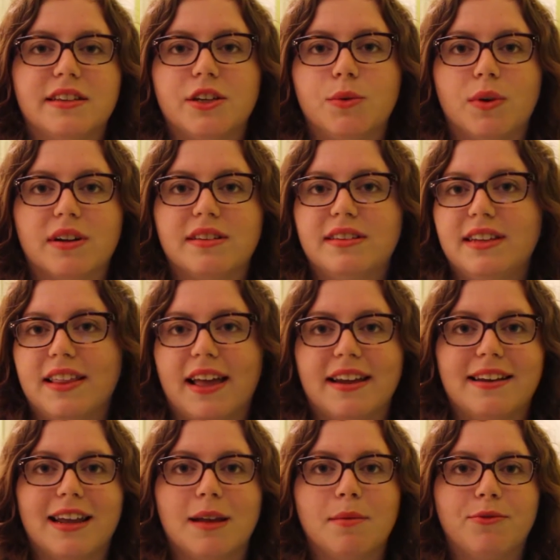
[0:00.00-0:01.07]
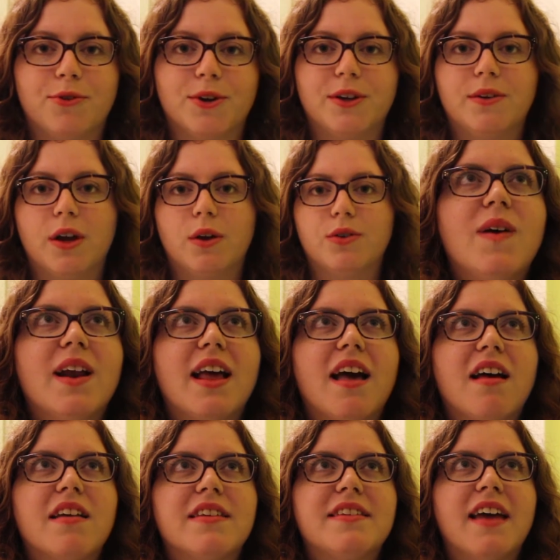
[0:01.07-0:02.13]
that you want to see that day before you go. What
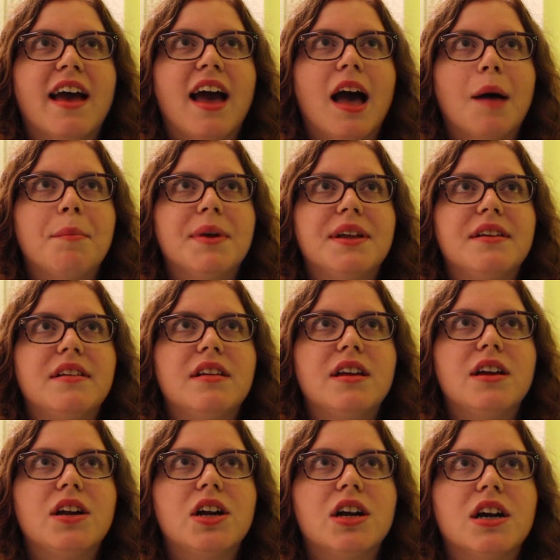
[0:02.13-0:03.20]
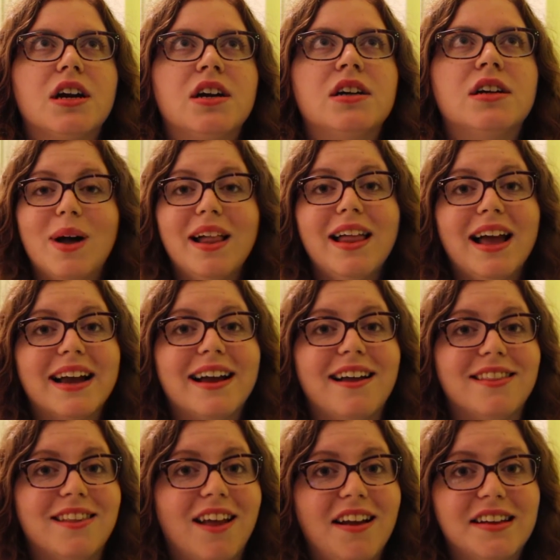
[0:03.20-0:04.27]
else happened here? Well, I
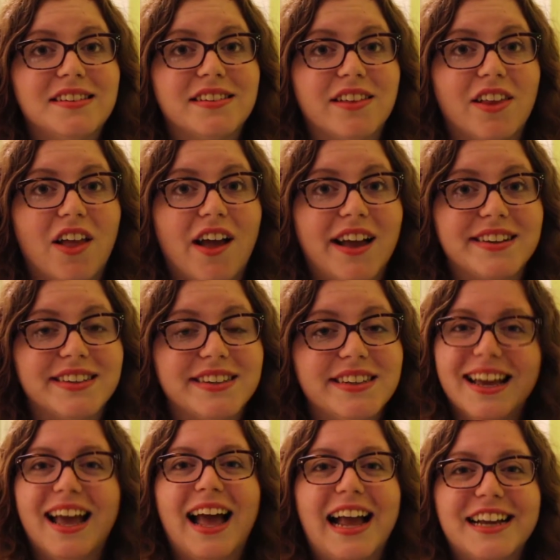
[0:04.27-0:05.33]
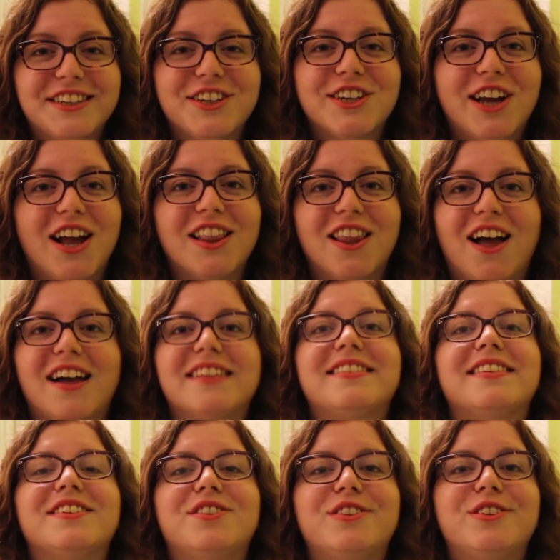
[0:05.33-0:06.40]
got lost a lot. I actually got
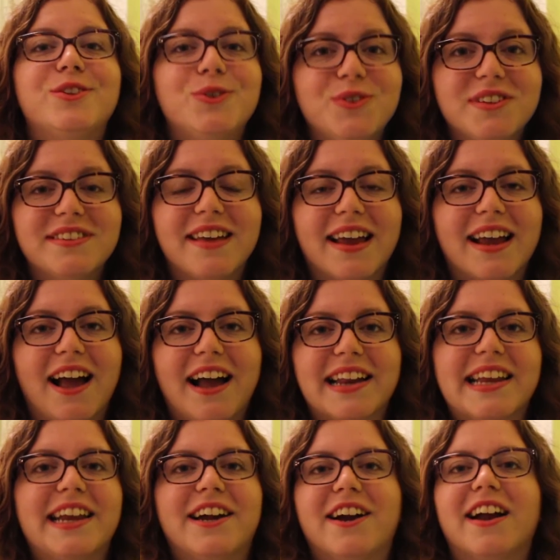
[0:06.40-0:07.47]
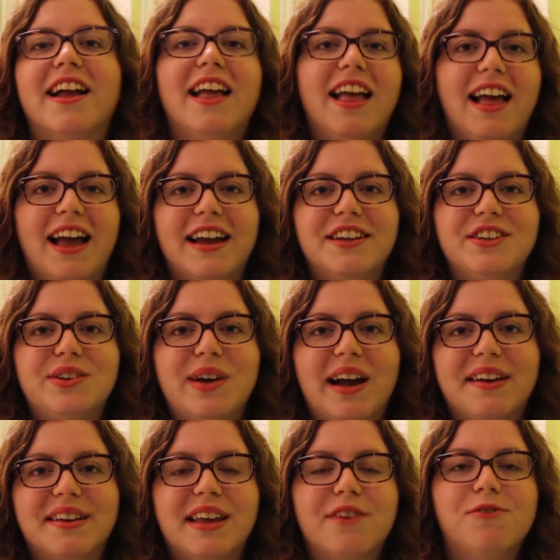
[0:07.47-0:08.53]
lost as soon as I got here. I knew
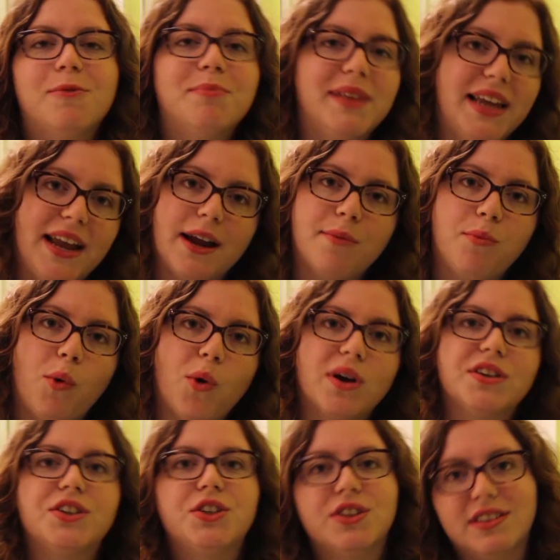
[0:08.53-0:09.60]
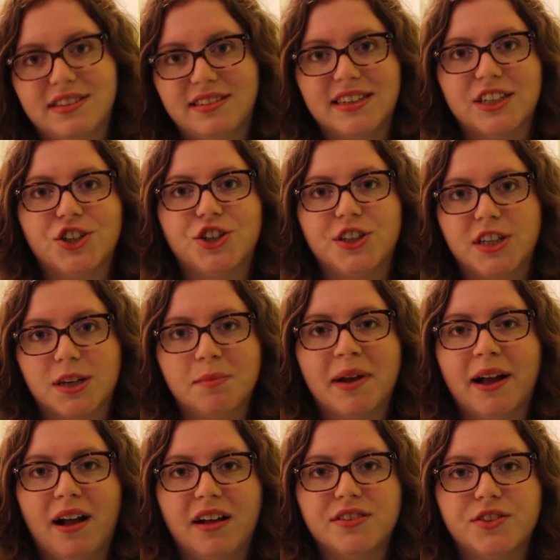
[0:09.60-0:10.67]
how to get from the airport to the station near my
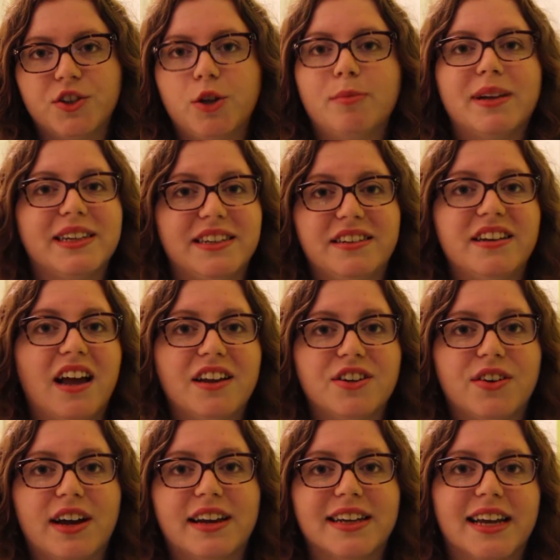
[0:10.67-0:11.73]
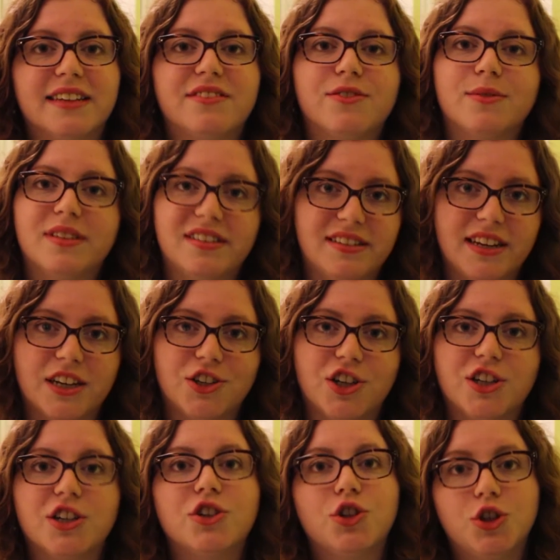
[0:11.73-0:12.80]
hostel, but I did not know how to get from the
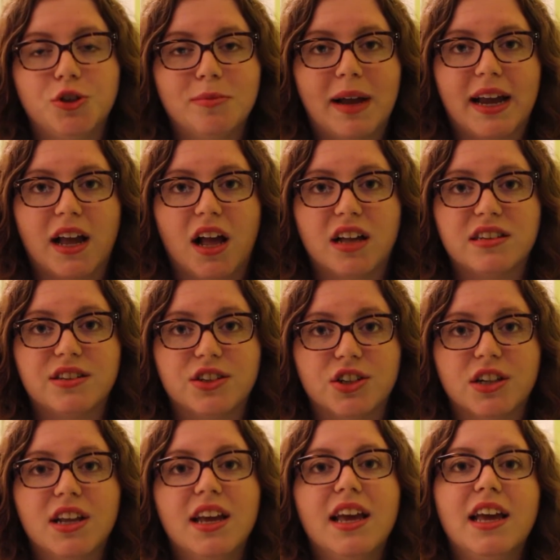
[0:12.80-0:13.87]
station to my hostel.